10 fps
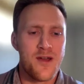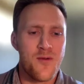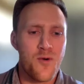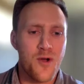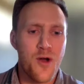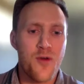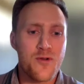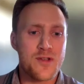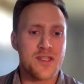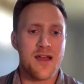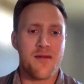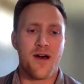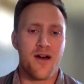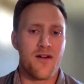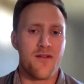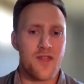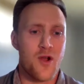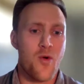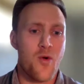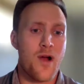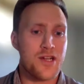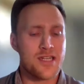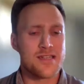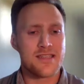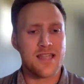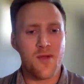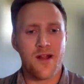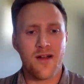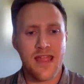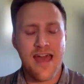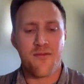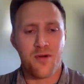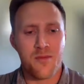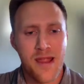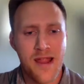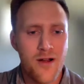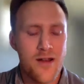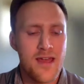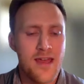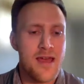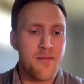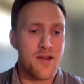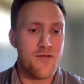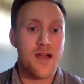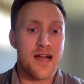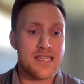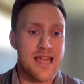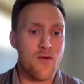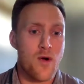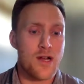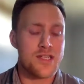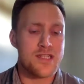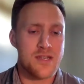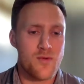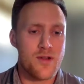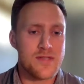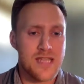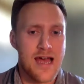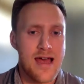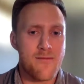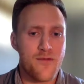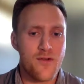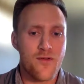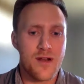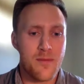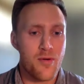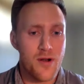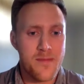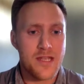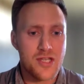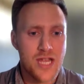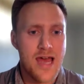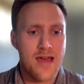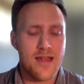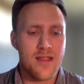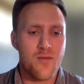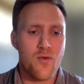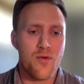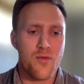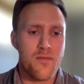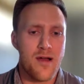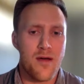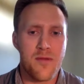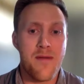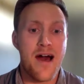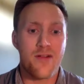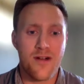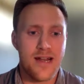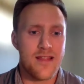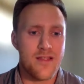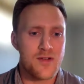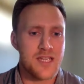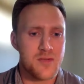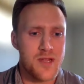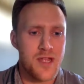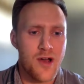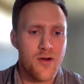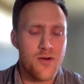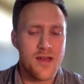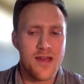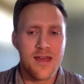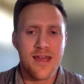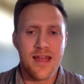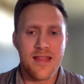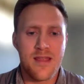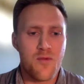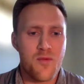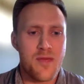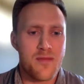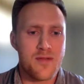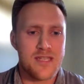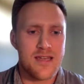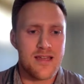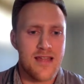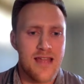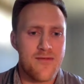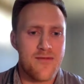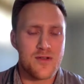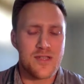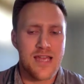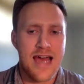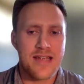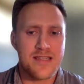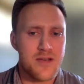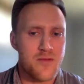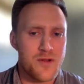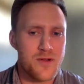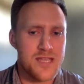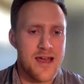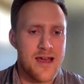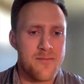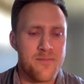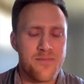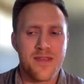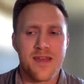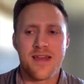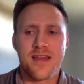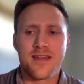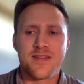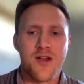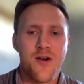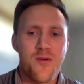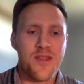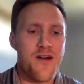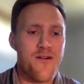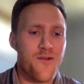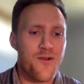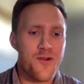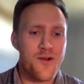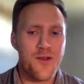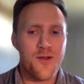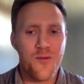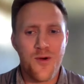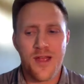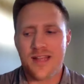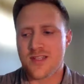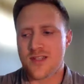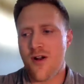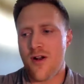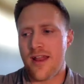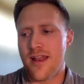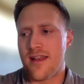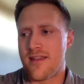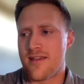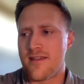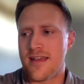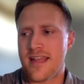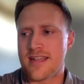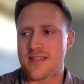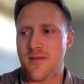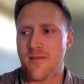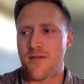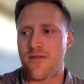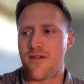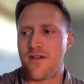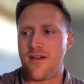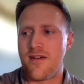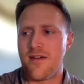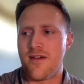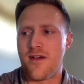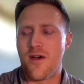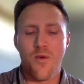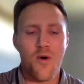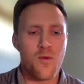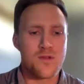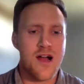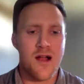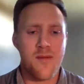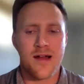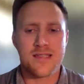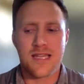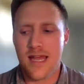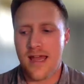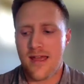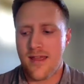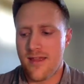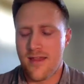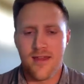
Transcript: We'll go through some of the questions that we already have prepared. But if you guys have questions in real time, feel free to put them in the chat, and then I'll be moderating those as we go, and then we'll be able to have those asked in real time. So without further ado, we'll get started. Again, some of what we'll talk about today.